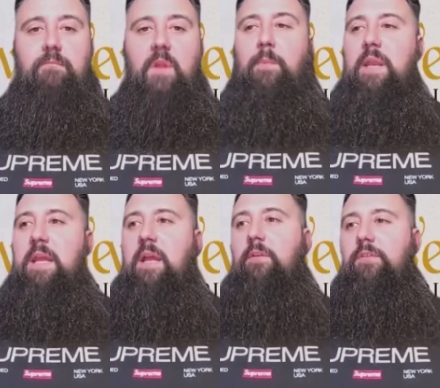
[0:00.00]
But
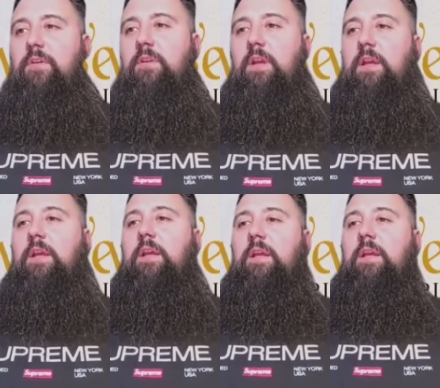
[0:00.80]
he answered
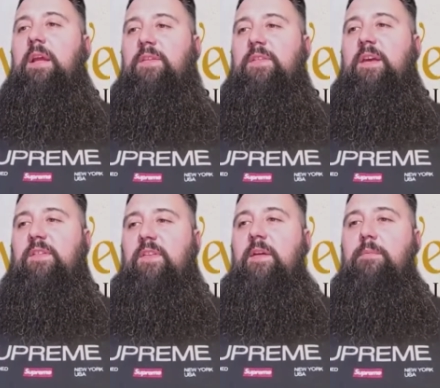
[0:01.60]
and said
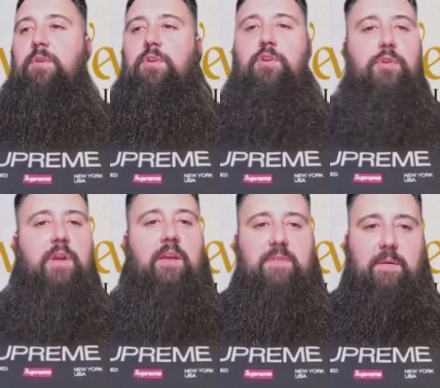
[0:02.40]
to them, You
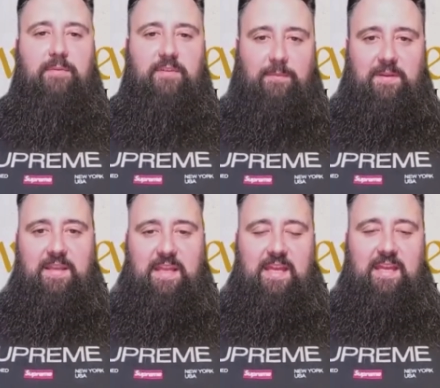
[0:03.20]
give them something
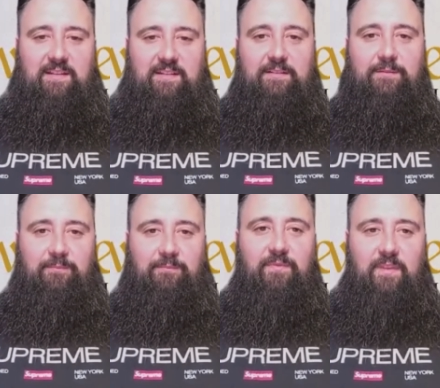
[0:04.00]
to eat
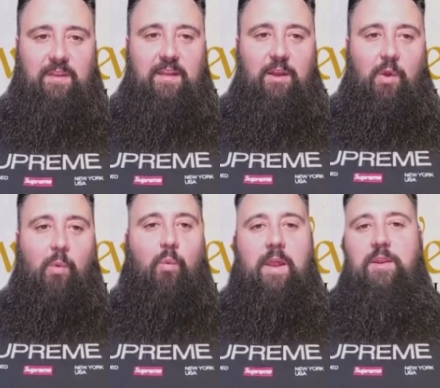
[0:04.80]

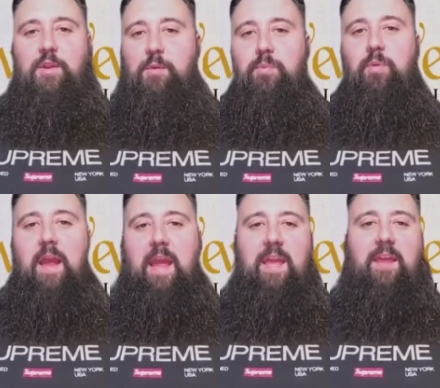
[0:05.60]
when you
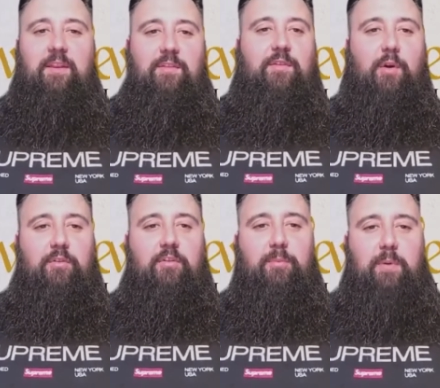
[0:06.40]
pray, don't
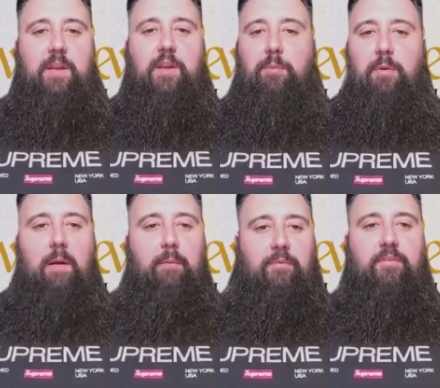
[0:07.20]
just bring your
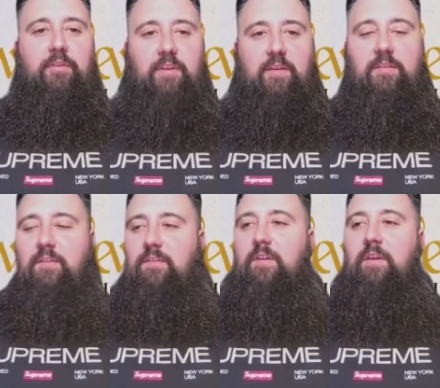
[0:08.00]
problems to
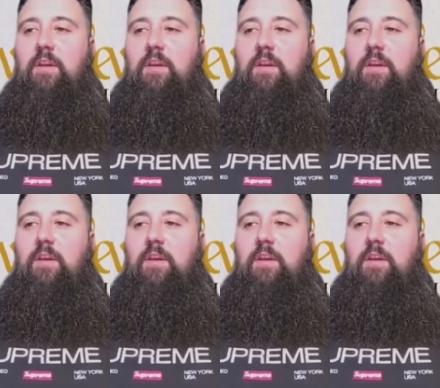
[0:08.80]
Jesus.